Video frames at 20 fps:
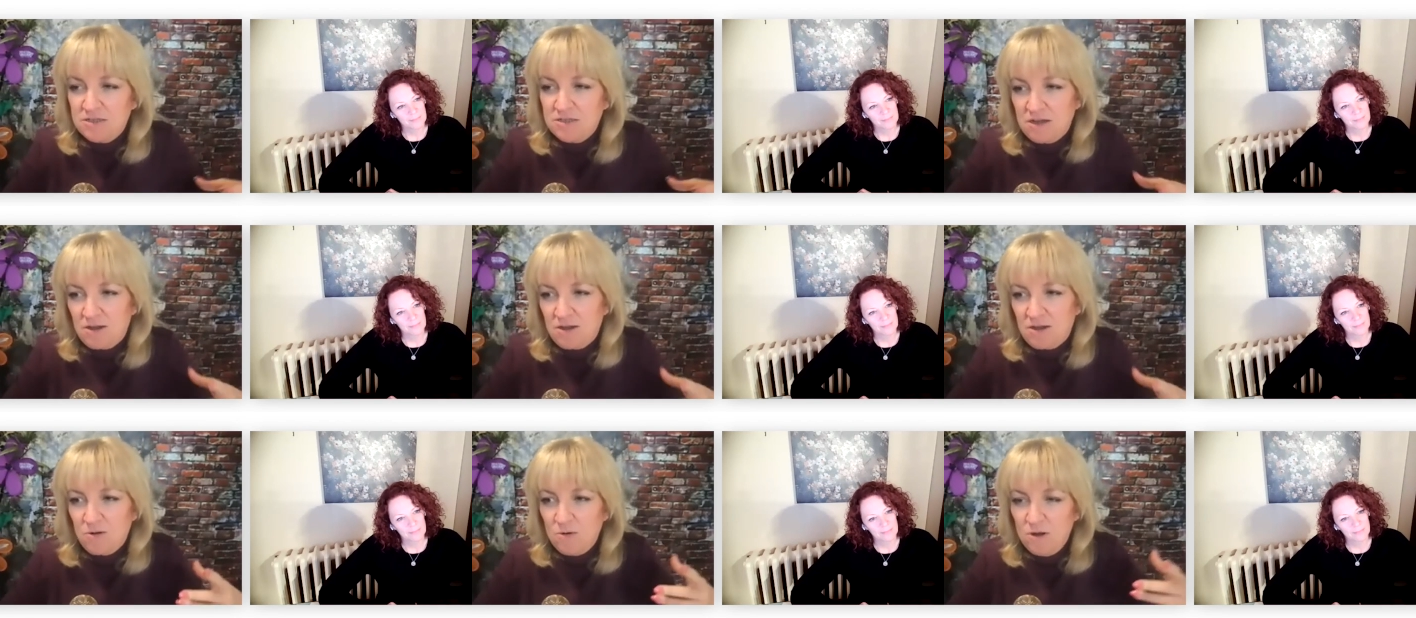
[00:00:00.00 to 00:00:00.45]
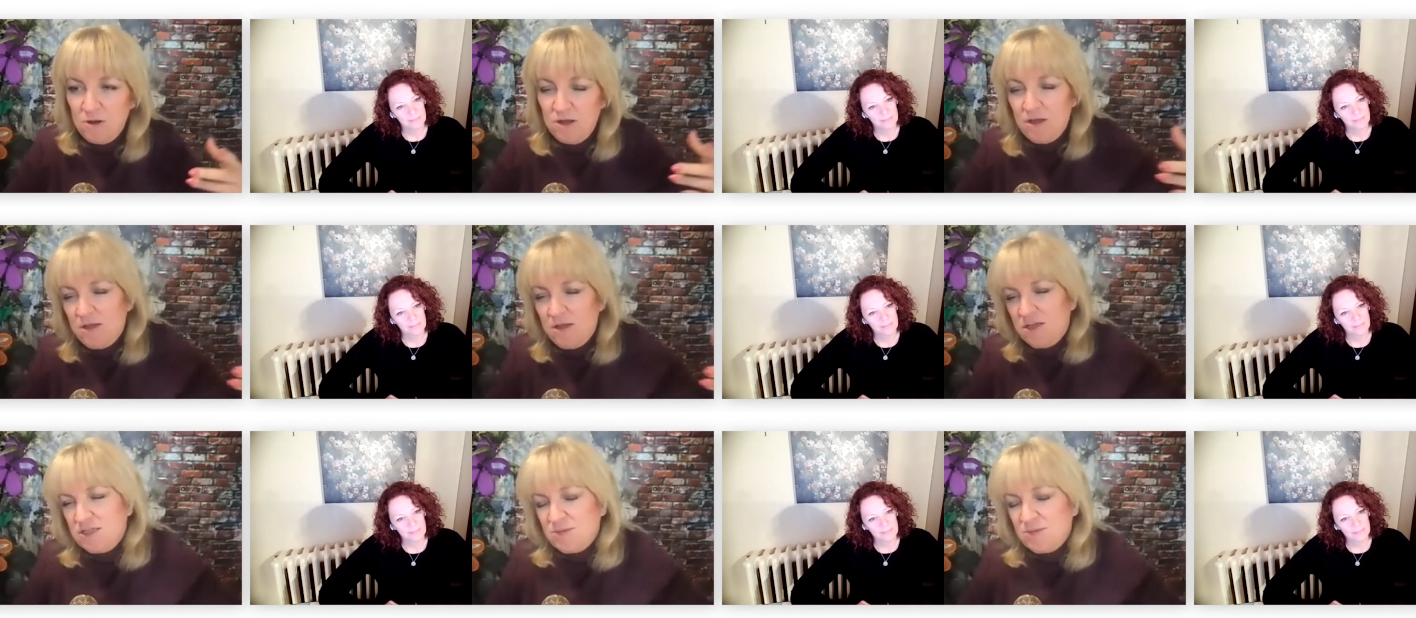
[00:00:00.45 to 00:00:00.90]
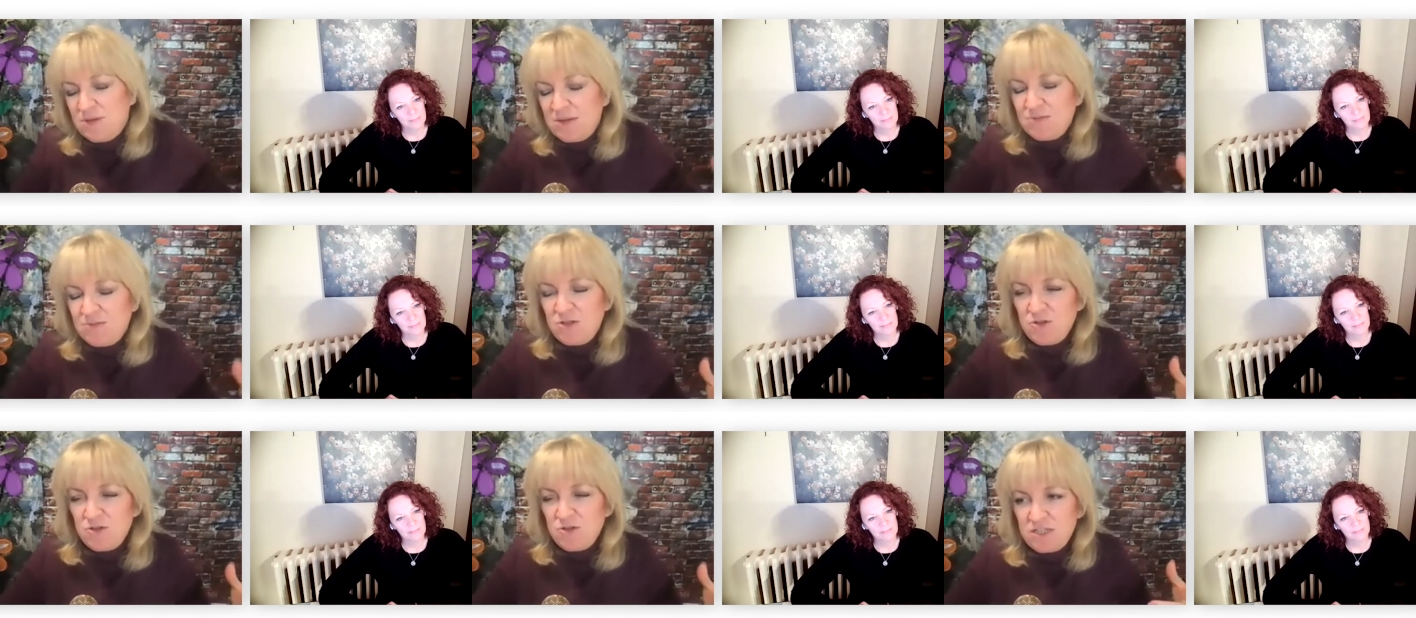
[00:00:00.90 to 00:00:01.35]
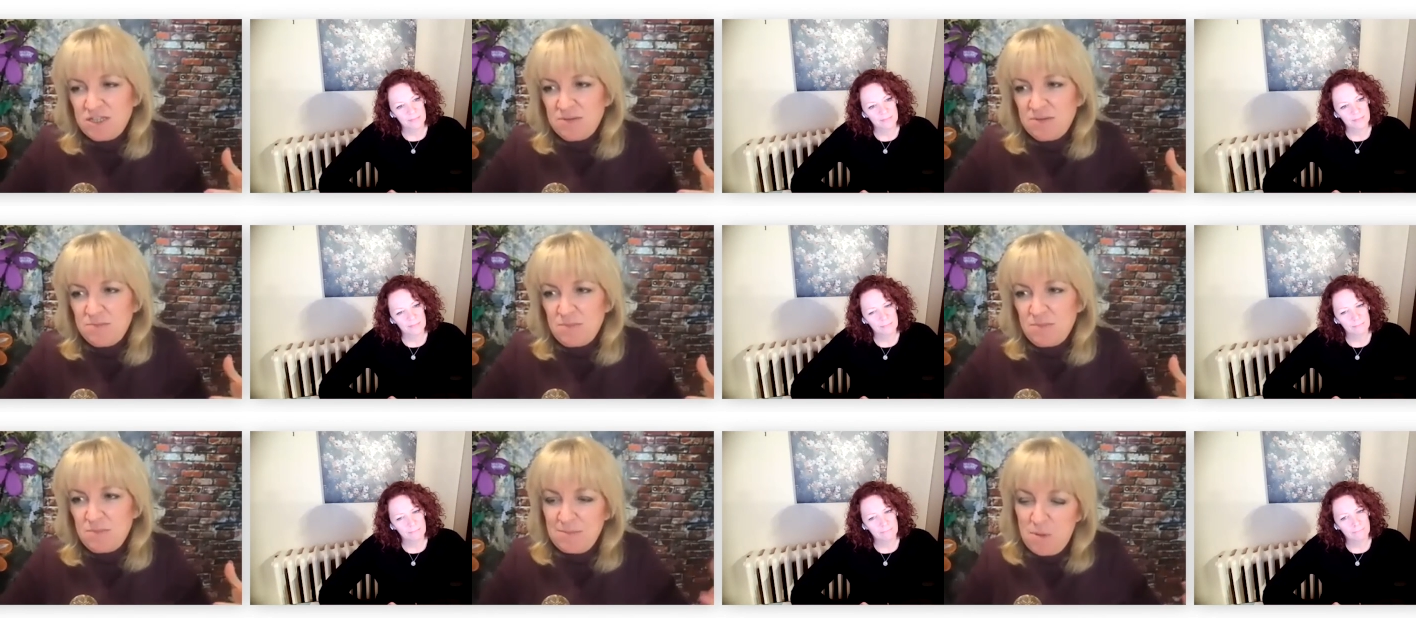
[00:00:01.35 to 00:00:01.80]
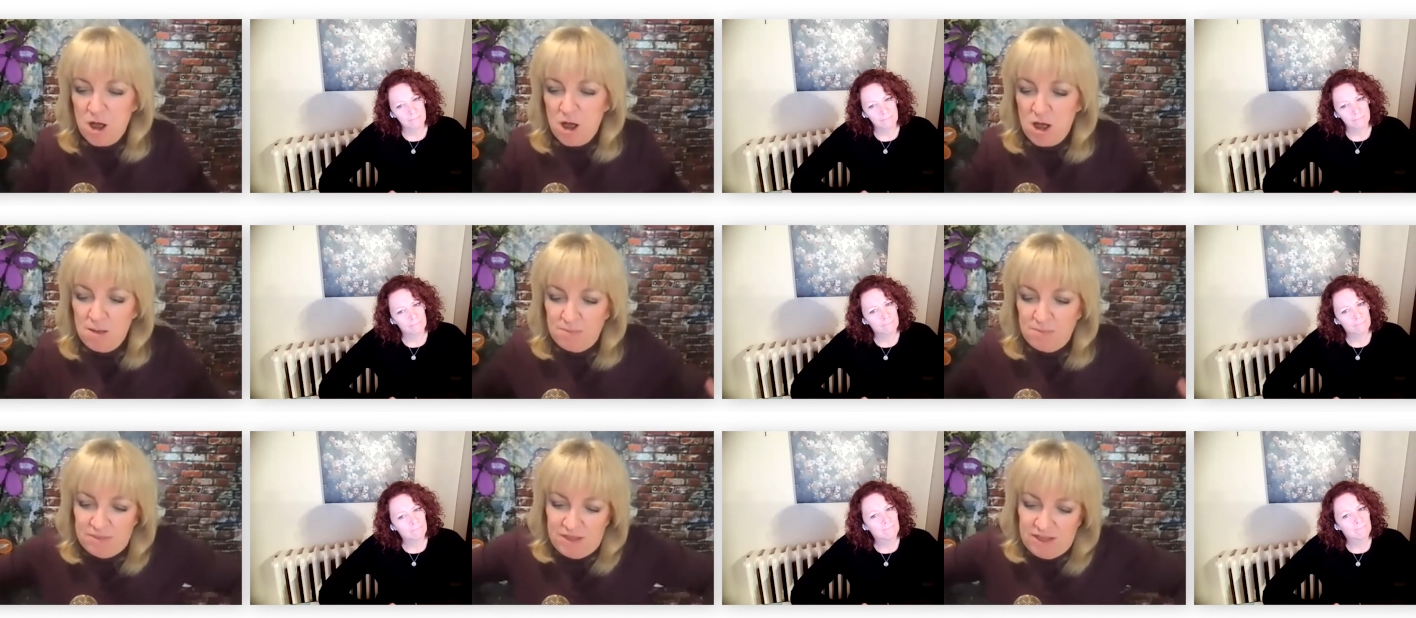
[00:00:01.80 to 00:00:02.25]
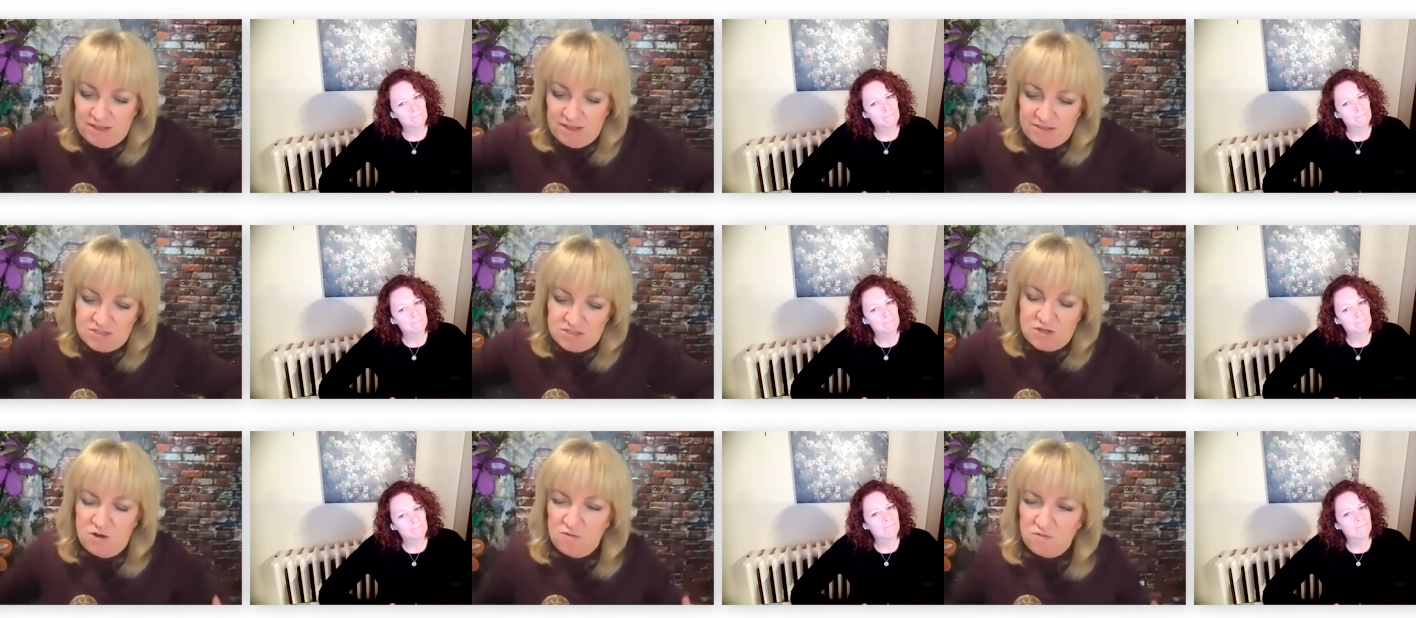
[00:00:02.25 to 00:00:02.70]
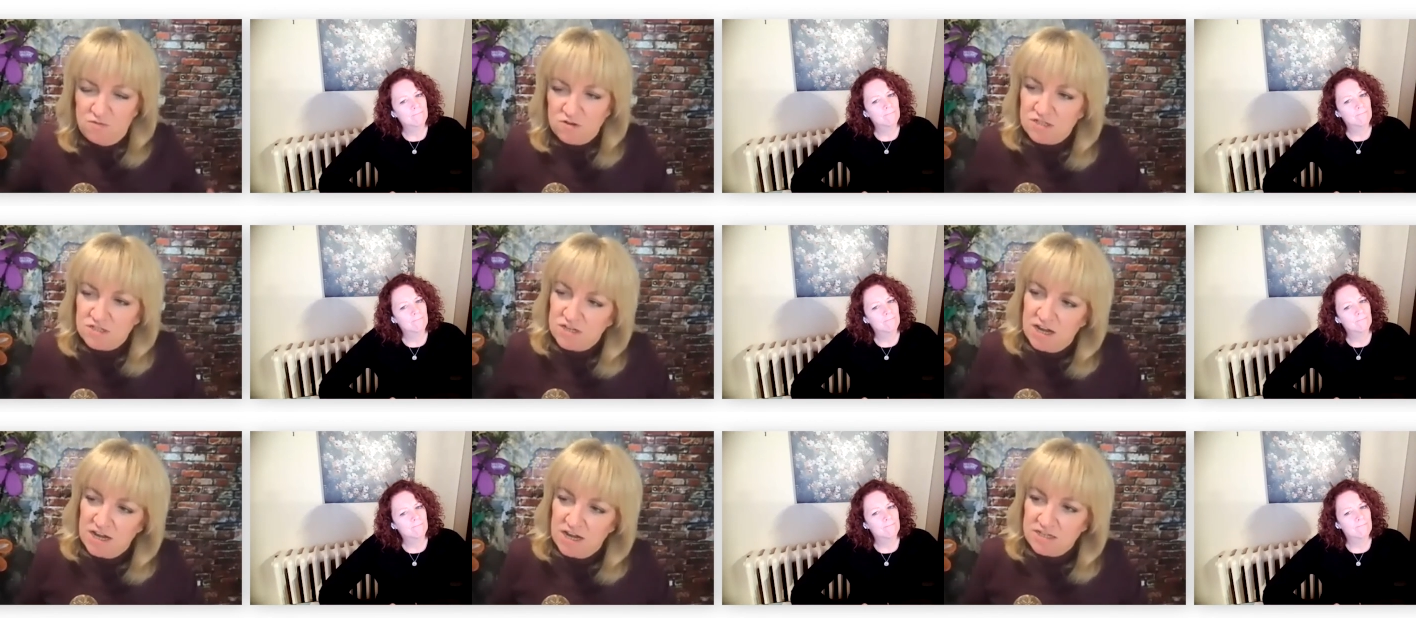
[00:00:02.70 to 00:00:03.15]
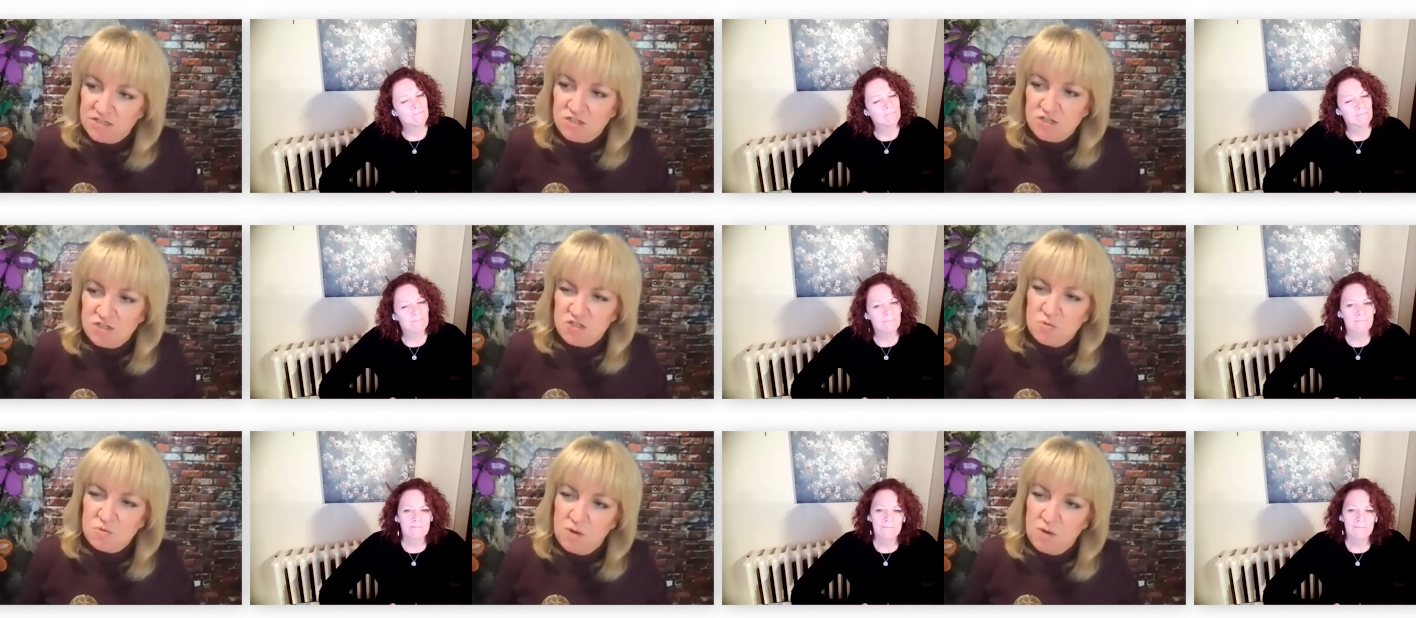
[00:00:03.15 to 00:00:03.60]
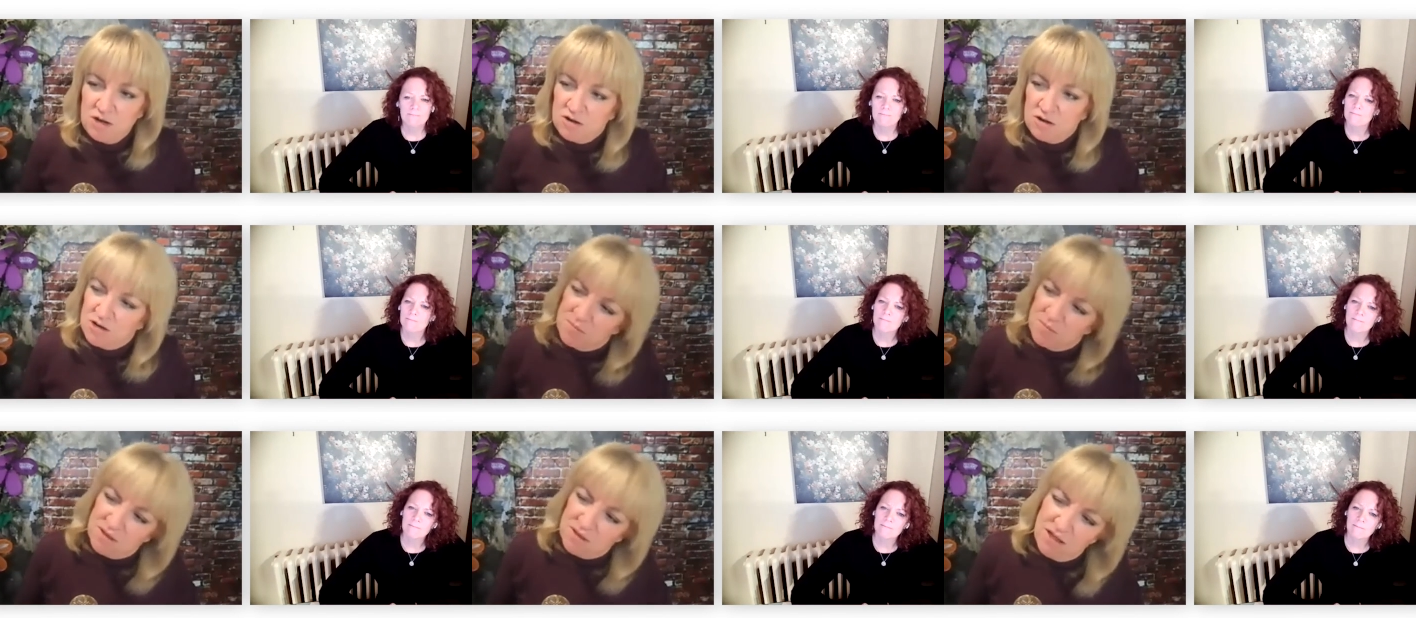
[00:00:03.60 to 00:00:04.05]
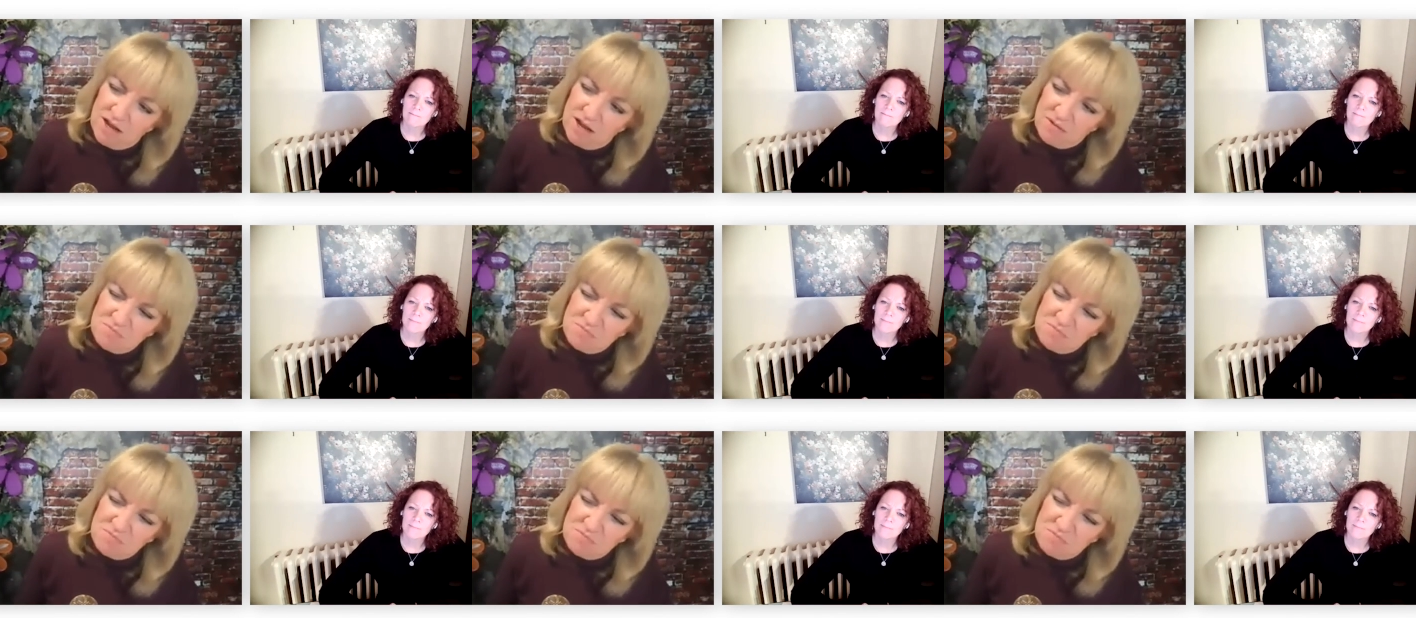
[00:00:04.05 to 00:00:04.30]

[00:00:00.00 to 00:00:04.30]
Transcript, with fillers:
Speaker 1: So sometimes you'd see mm-hmm. my mom in like this oversized sweater and I'd be like,